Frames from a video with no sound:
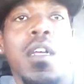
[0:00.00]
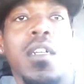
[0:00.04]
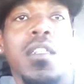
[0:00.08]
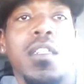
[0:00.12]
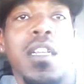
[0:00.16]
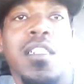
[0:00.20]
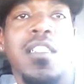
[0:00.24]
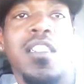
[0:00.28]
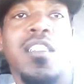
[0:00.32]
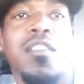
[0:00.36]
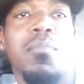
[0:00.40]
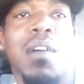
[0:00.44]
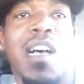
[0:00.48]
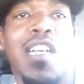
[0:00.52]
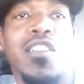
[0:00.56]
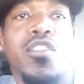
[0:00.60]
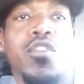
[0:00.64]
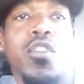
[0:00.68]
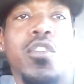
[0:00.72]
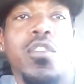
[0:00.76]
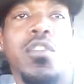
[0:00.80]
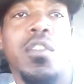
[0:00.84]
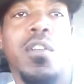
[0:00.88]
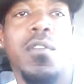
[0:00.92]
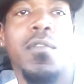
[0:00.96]
This is my
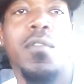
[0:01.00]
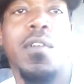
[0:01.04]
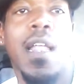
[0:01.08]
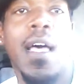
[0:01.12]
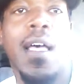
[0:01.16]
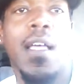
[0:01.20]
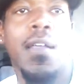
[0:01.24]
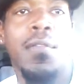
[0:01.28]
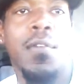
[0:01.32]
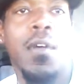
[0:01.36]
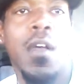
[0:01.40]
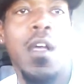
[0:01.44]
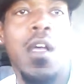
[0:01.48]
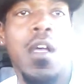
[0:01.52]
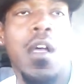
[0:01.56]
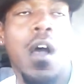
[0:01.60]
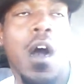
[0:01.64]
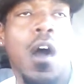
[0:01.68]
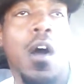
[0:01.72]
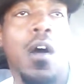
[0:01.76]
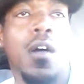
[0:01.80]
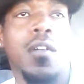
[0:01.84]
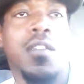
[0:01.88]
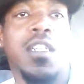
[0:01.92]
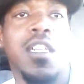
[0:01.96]
source of life.
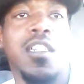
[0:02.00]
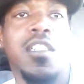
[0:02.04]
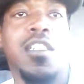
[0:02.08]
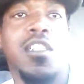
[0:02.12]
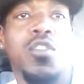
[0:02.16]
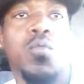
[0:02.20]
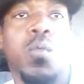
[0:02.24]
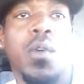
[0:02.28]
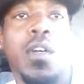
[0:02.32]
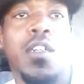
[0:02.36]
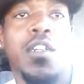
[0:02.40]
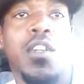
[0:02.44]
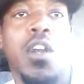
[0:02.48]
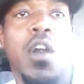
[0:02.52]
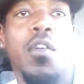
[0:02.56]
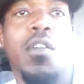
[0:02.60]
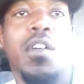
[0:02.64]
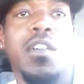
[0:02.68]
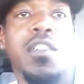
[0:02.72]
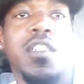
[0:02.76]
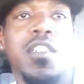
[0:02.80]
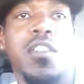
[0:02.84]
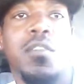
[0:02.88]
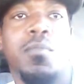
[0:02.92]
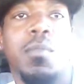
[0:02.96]
This is what
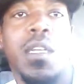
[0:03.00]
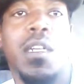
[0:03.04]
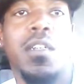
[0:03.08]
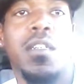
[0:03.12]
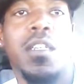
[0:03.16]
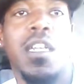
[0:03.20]
nourishes me.